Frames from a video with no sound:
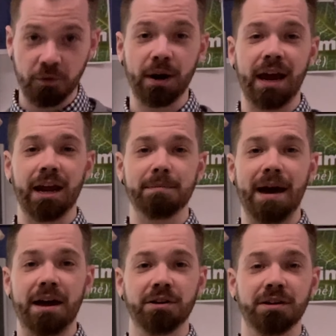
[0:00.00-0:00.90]
of organic
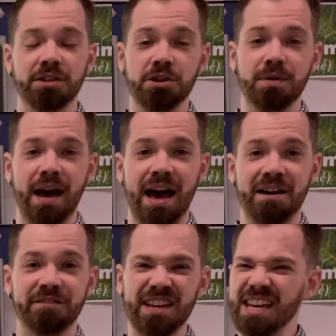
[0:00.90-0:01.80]
matter that you
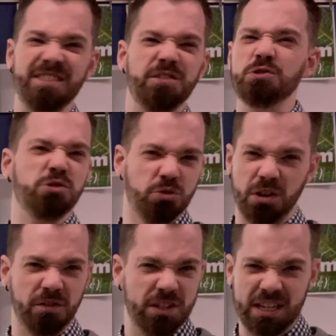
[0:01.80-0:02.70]
have if you sort
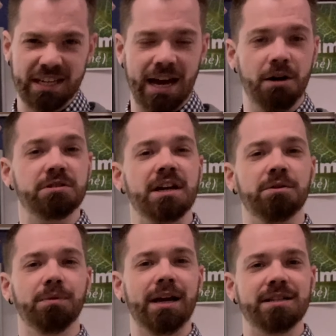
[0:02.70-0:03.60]
of discount and
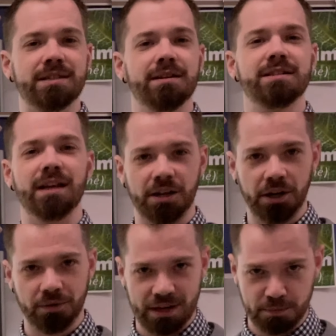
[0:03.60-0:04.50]
erase
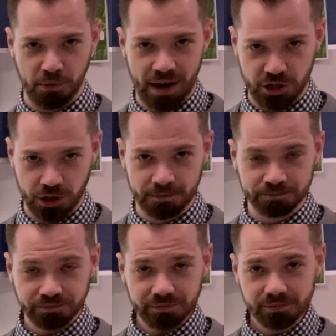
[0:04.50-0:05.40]
cellular respiration.
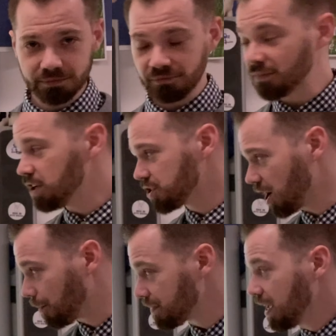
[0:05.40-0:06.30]

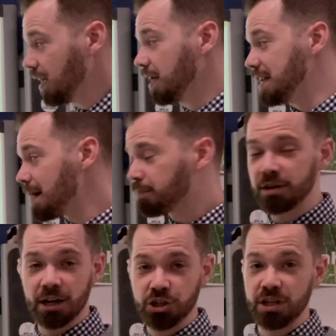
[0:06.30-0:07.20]
So, net
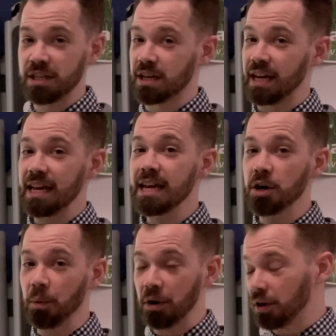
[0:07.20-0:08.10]
production is going to
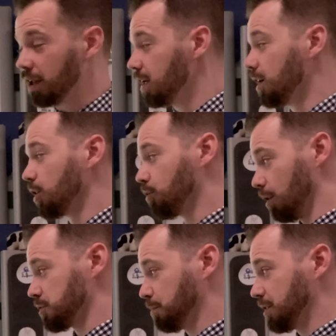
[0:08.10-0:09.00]
equal
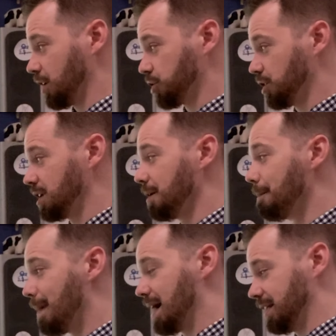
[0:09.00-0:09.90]
gross production
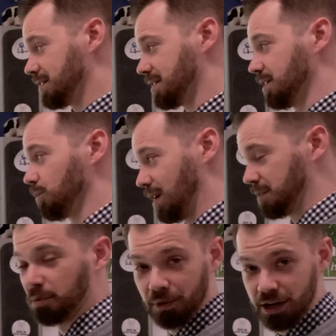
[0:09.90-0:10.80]
minus
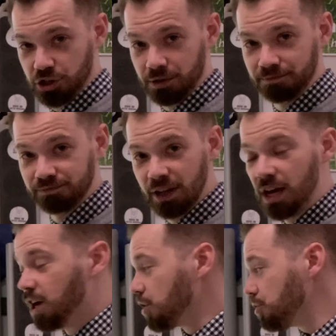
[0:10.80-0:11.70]
respiration.
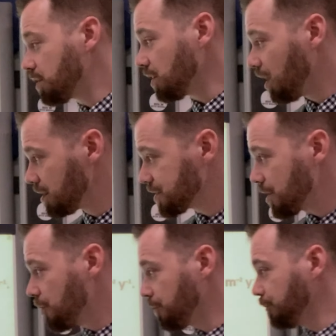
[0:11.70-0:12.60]
You can
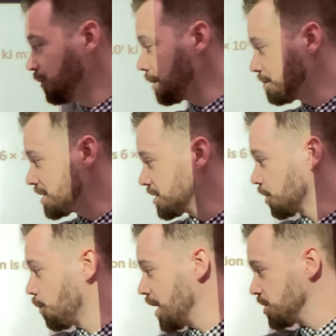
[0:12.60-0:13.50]
also flip this
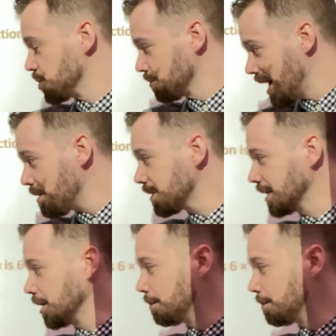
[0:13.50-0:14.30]
equation around a little